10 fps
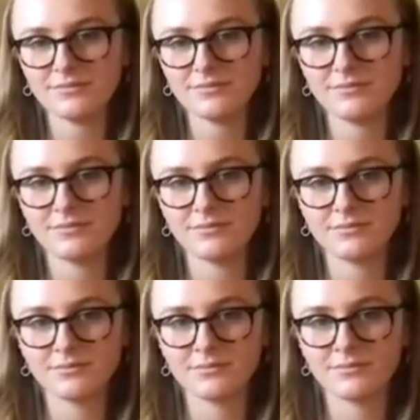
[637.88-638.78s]

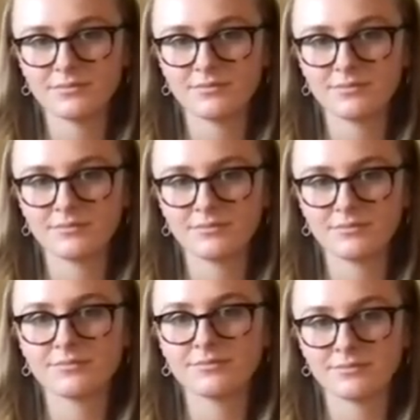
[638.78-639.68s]

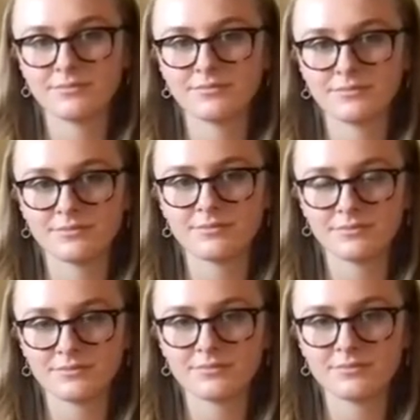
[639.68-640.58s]

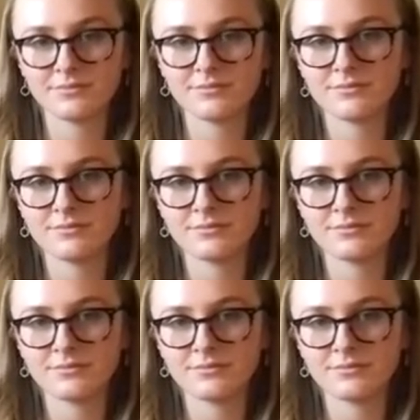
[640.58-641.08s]
(not speaking)